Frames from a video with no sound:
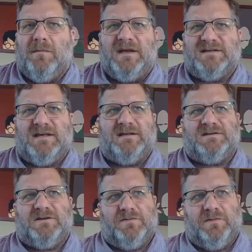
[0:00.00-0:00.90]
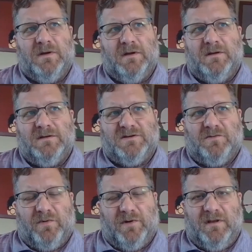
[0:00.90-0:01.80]
Makes sense. So
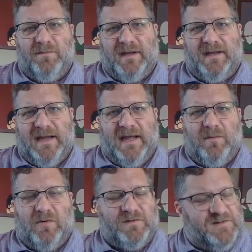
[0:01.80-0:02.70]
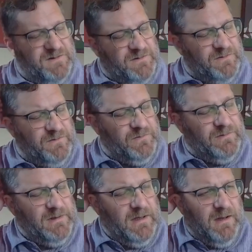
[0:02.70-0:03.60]
really being able
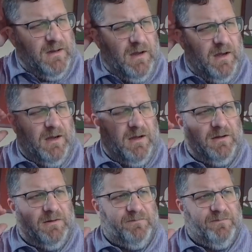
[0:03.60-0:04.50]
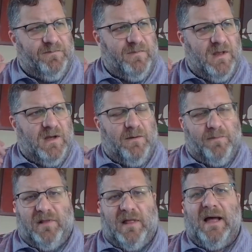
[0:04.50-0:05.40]
to um,
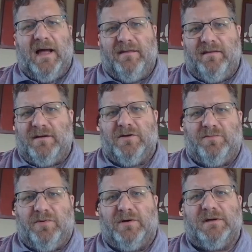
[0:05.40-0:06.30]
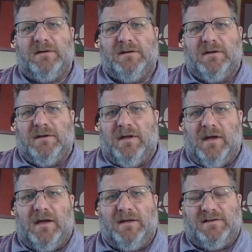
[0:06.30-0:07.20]
apply the cookbook,
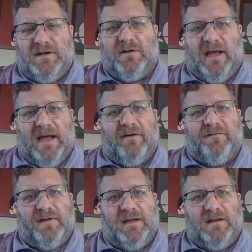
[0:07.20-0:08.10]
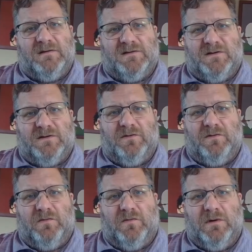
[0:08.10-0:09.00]
TOGAF,
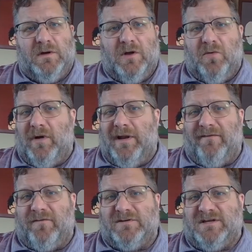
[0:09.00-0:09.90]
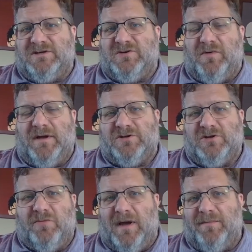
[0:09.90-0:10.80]
into whatever
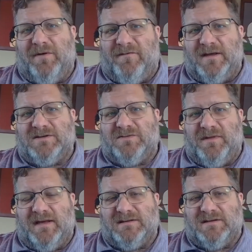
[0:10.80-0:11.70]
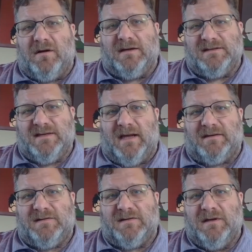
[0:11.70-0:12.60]
situation you might be faced with as an
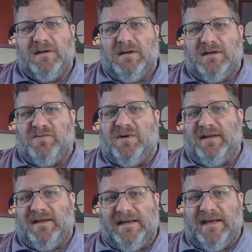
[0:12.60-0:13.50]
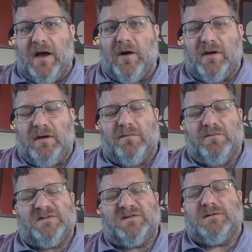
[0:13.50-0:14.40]
architect is one of the key
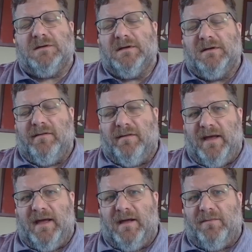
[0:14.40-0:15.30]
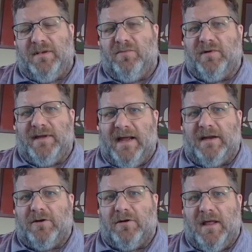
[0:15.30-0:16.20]
outcomes that people get
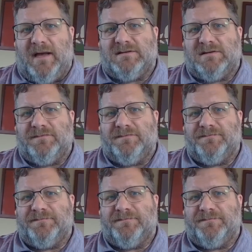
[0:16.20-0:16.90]
out of your class.